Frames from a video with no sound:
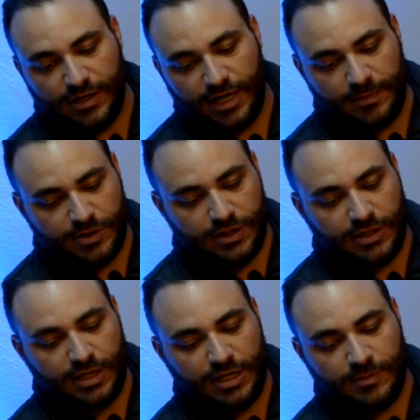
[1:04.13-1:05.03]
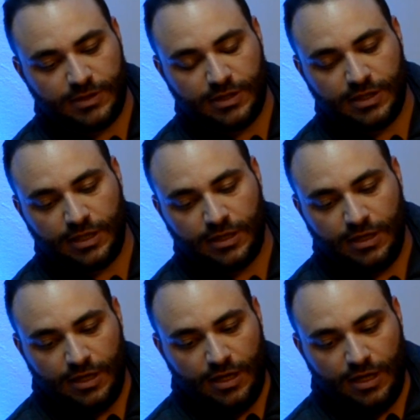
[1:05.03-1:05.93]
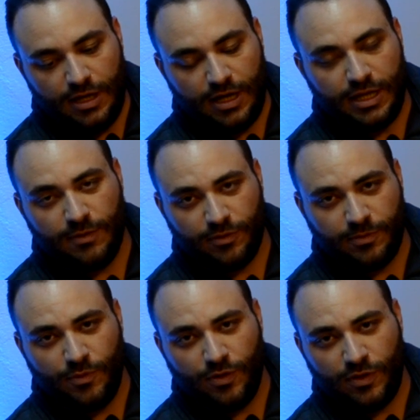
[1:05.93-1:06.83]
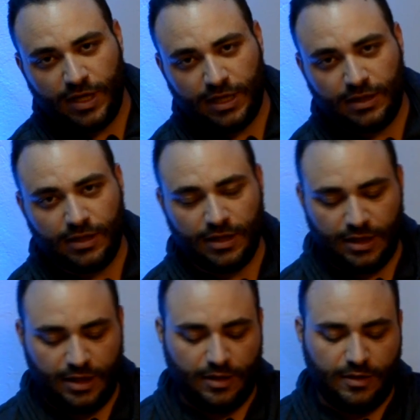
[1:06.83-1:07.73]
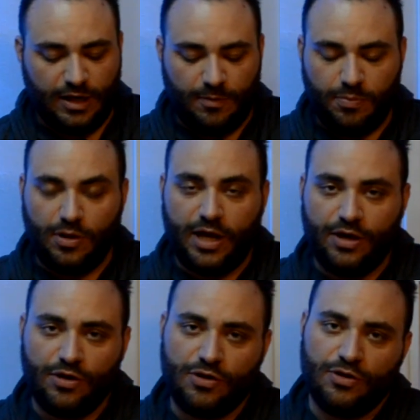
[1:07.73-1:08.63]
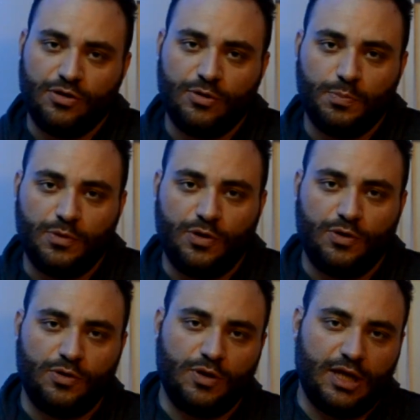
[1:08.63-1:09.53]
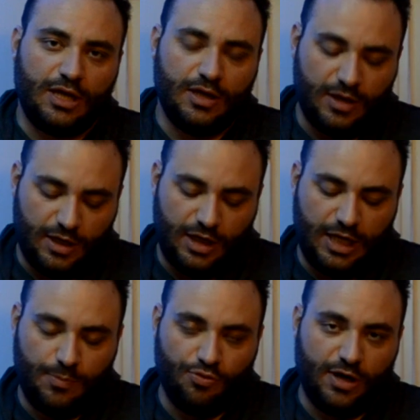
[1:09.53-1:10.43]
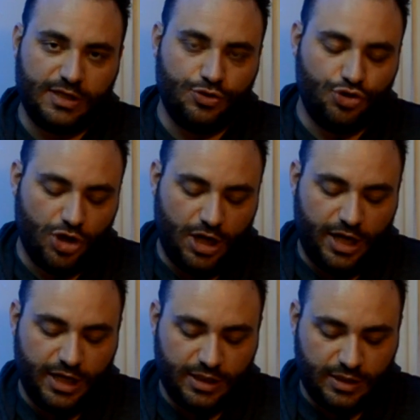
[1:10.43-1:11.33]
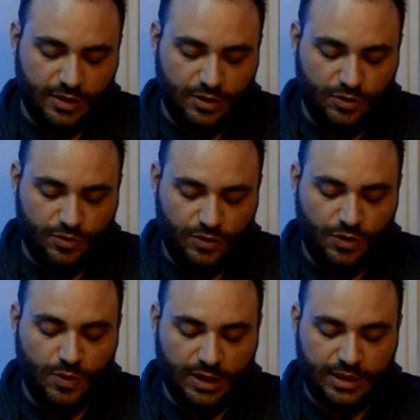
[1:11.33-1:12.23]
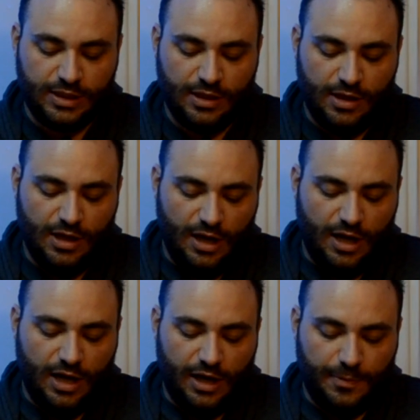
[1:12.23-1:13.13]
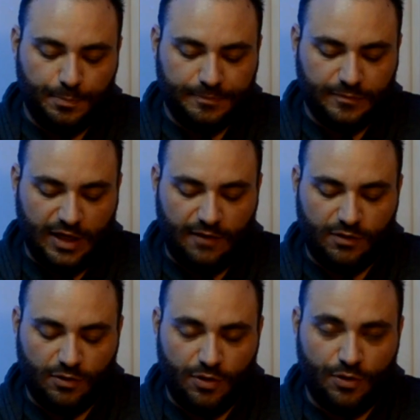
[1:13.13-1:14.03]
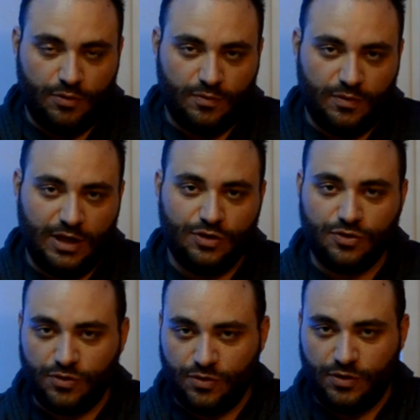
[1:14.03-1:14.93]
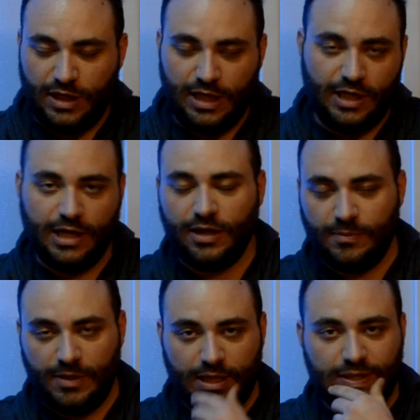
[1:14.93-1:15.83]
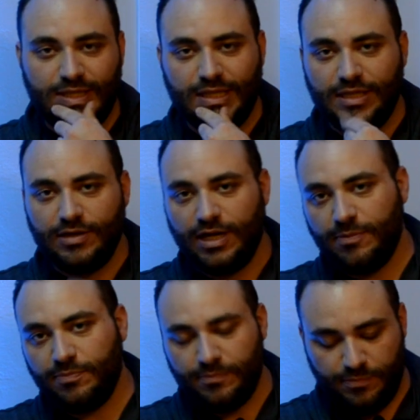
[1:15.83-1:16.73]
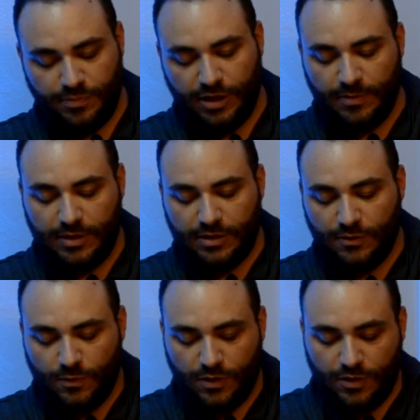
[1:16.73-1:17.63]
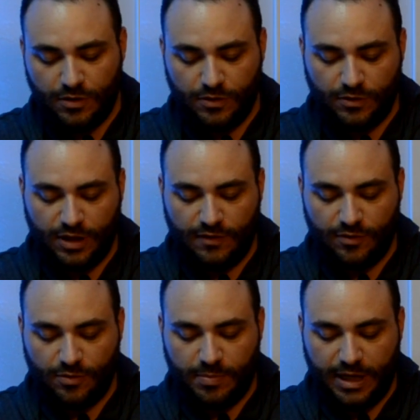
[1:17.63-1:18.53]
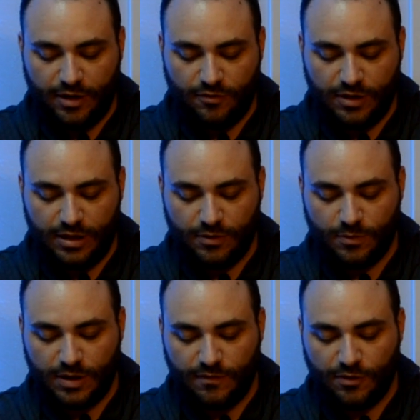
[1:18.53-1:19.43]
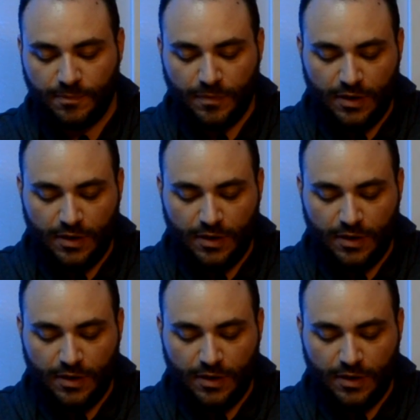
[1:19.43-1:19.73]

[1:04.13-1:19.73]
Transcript: options on Amazon that were more like kind of plier or like heat press jaws units. They have their own internal heating element, and you kind of plug them into the wall, or they have a little battery or whatever.